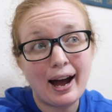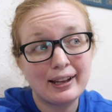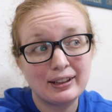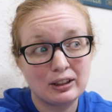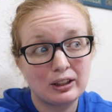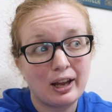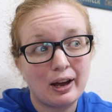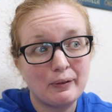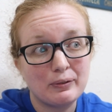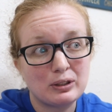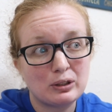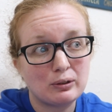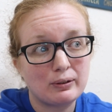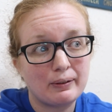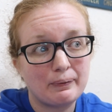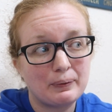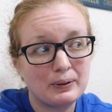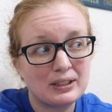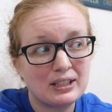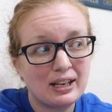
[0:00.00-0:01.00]
love
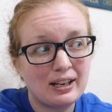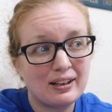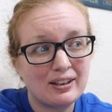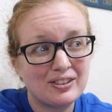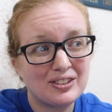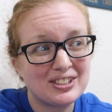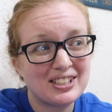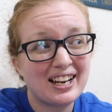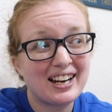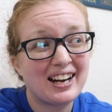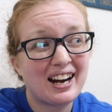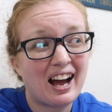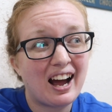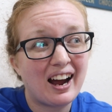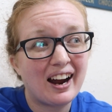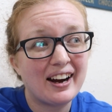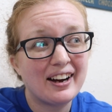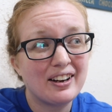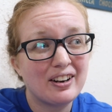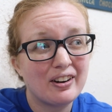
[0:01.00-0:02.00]
sweet potatoes, and
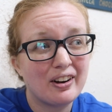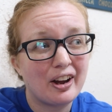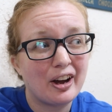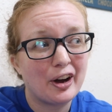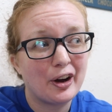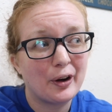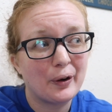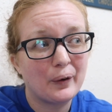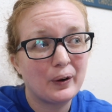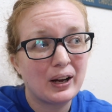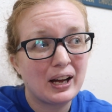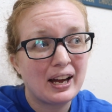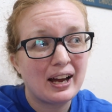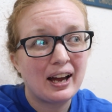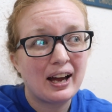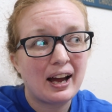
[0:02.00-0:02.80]
I know